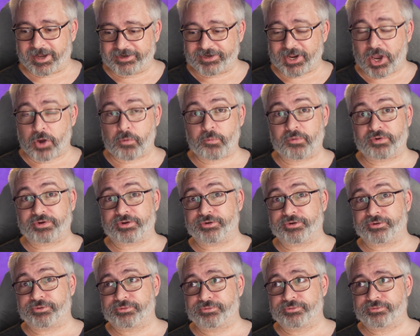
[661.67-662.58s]
I don't want
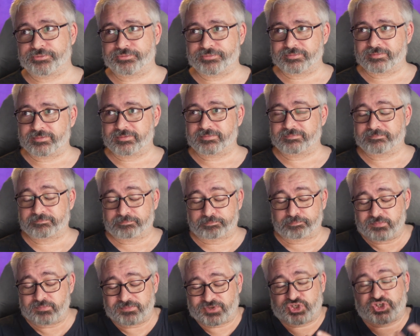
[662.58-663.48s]
to
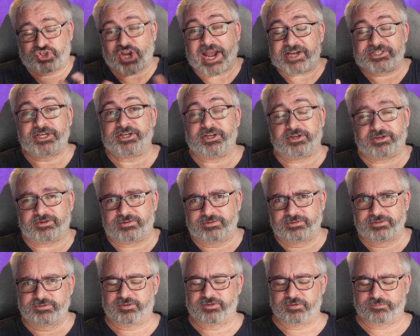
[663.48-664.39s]
shatter
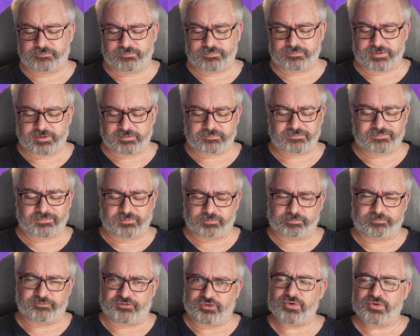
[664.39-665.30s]
the
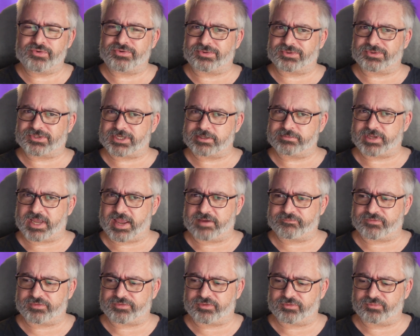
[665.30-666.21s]
view you seem to
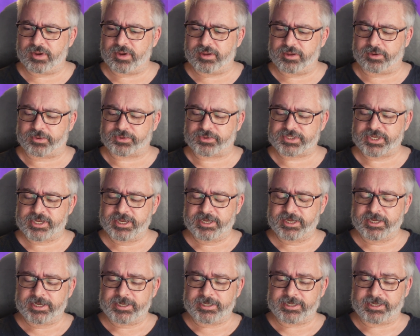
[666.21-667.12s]
have of the world
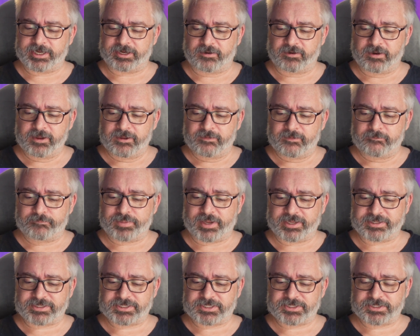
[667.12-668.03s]
here,
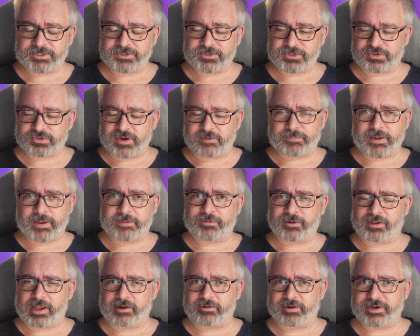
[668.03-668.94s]
but straight
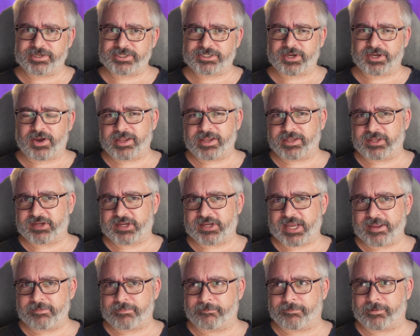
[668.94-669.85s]
people are entirely
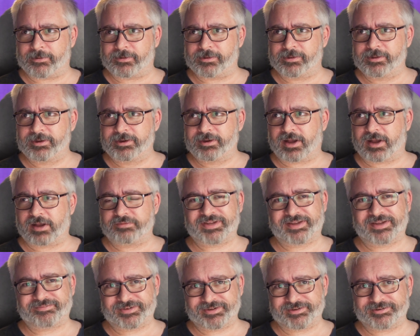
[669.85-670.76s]
capable of
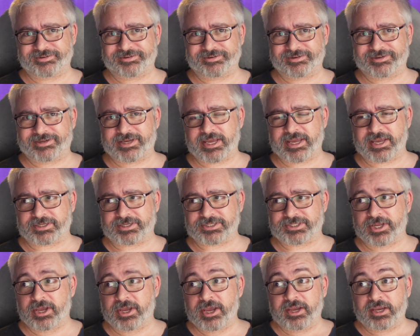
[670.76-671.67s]
having
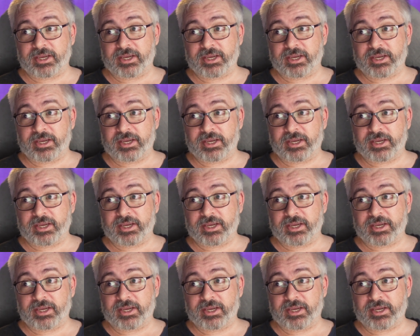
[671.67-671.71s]
kinks.